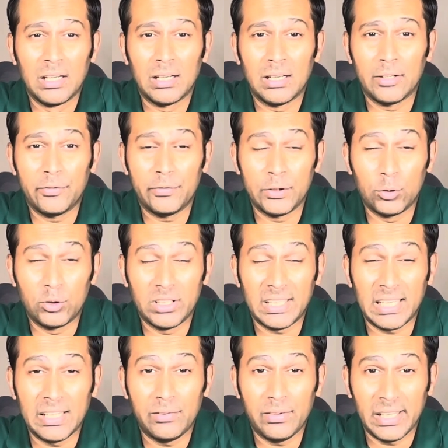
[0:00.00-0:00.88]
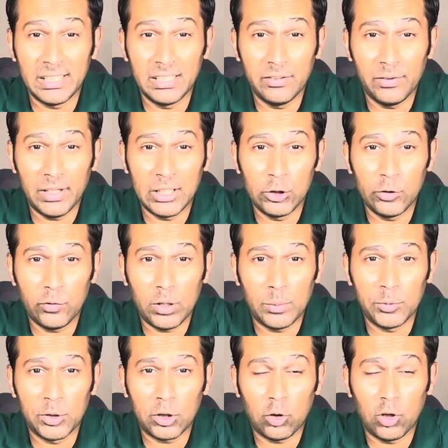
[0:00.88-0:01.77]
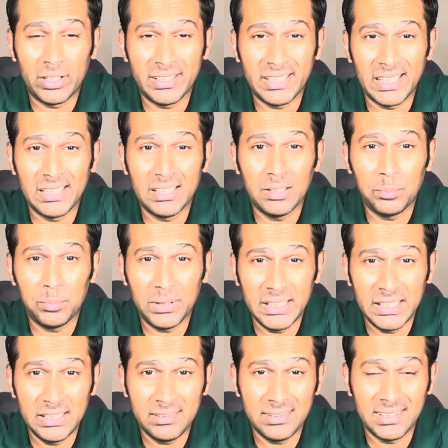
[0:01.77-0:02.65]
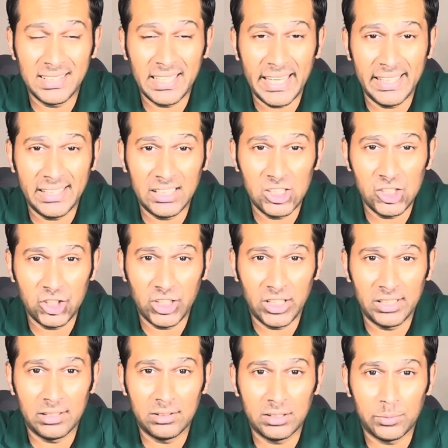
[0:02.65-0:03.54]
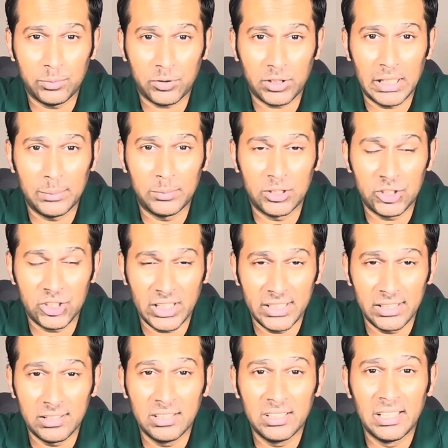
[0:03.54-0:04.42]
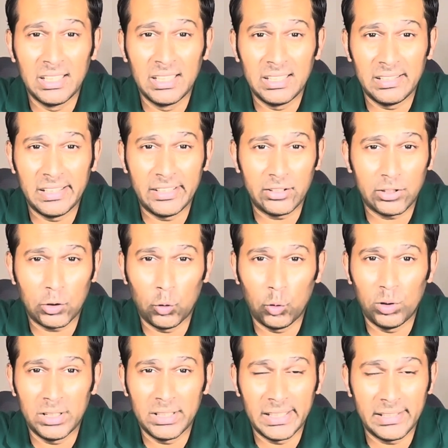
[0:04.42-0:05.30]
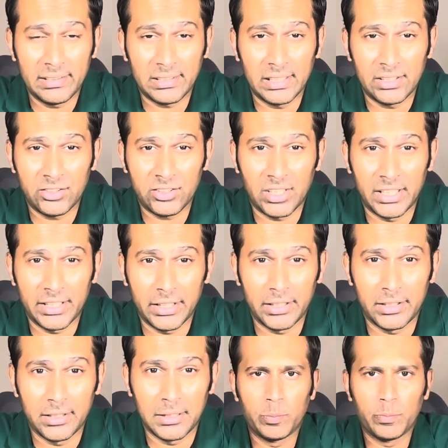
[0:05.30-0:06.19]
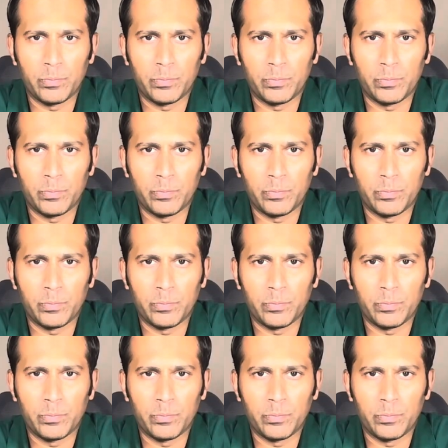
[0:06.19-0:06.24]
If you derive any value from the content, please like, share and subscribe the channel. Let's get started.